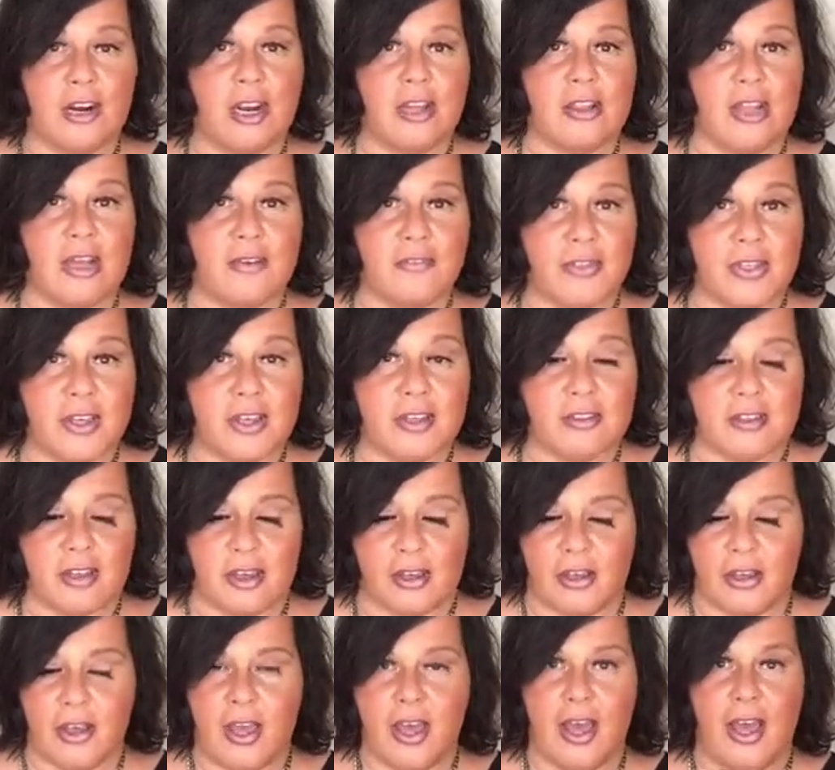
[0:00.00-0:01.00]
I love things
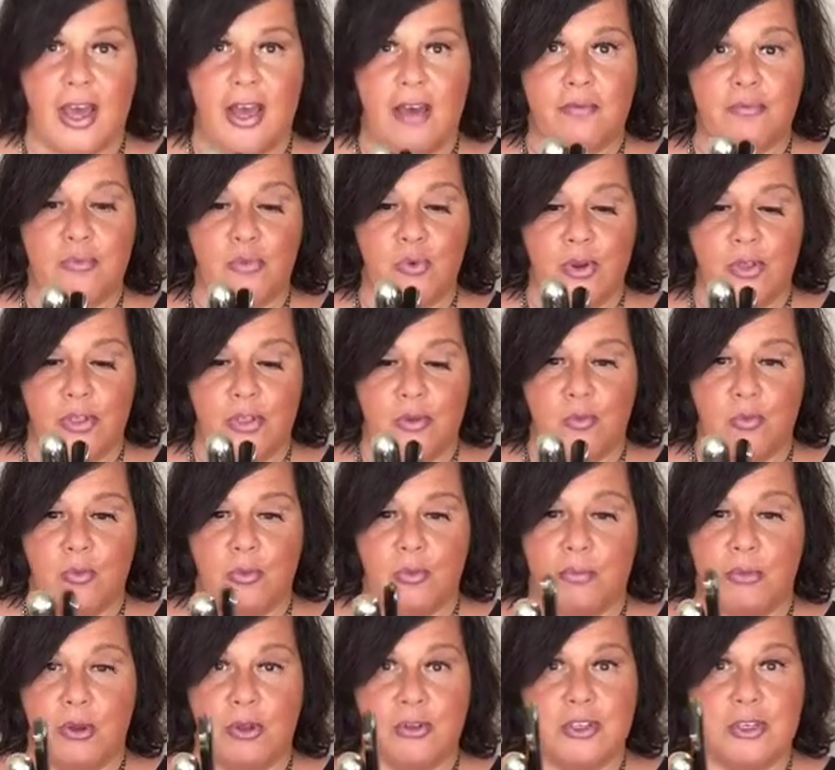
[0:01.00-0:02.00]
that have more than
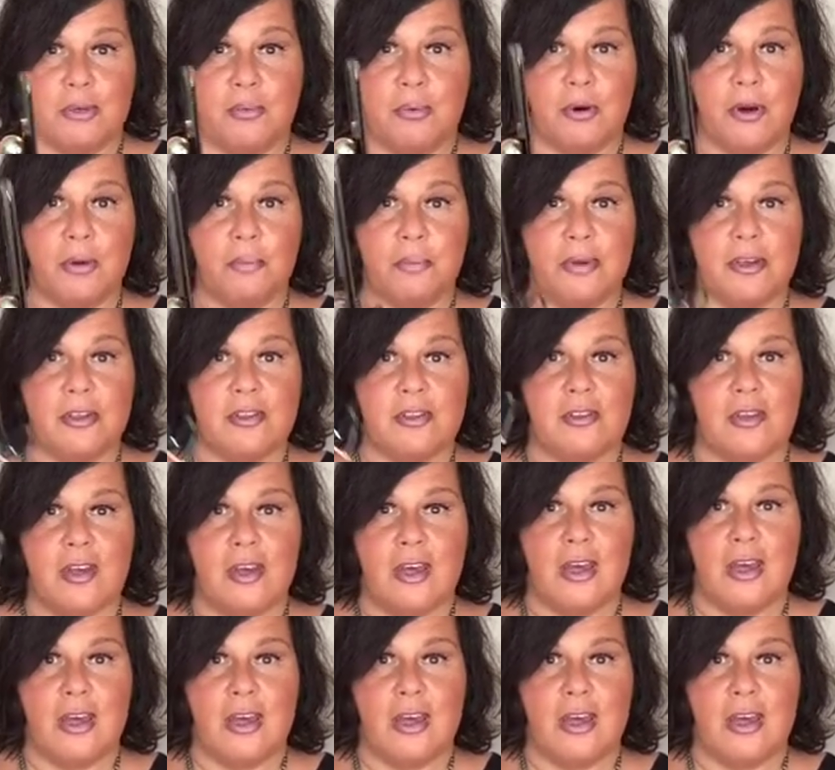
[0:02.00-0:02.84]
multi-purpose.